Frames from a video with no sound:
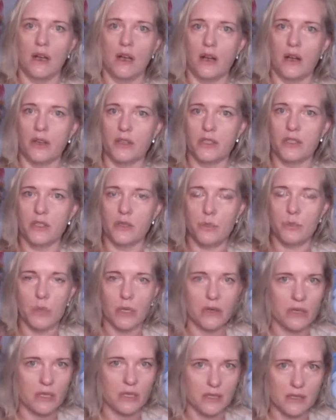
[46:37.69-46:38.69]
our
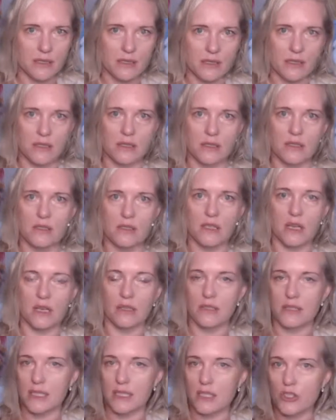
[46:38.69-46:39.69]
experiences, our
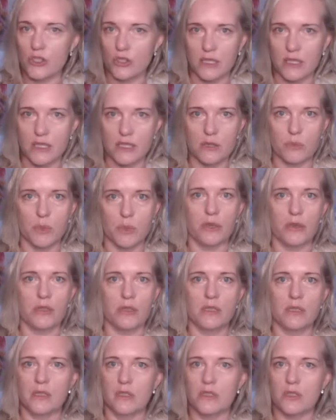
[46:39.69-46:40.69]
sexual
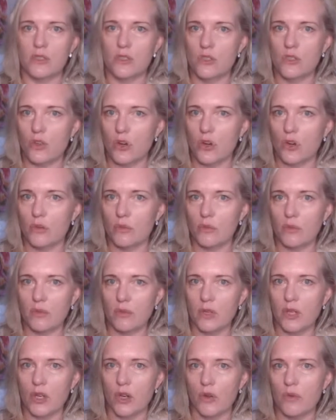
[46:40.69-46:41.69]
experiences, not,
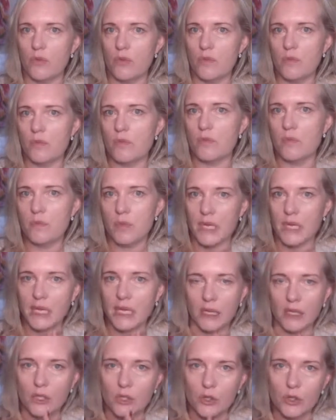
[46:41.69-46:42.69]

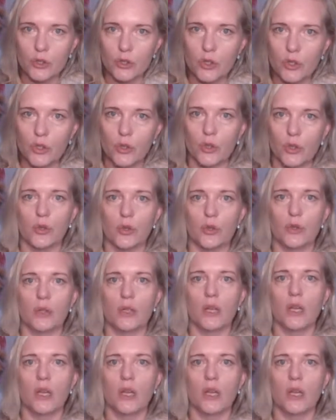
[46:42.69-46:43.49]
being a good girl.